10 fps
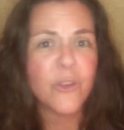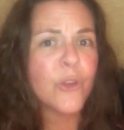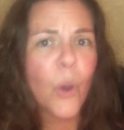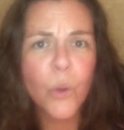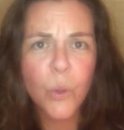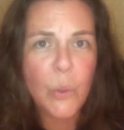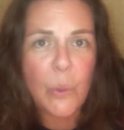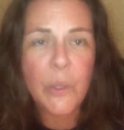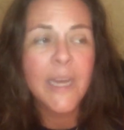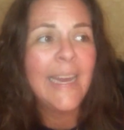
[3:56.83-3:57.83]
So
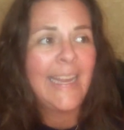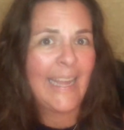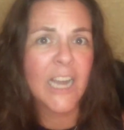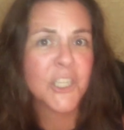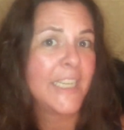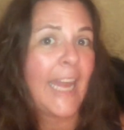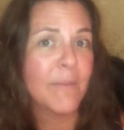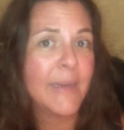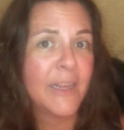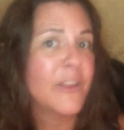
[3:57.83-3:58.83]
cool. He actually
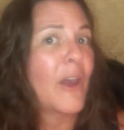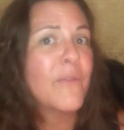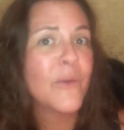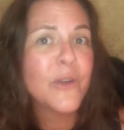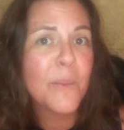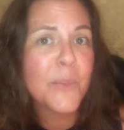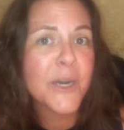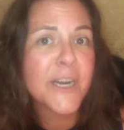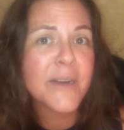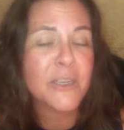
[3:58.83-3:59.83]
gave me his cell phone
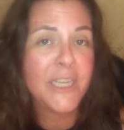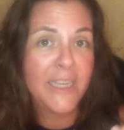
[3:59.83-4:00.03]
number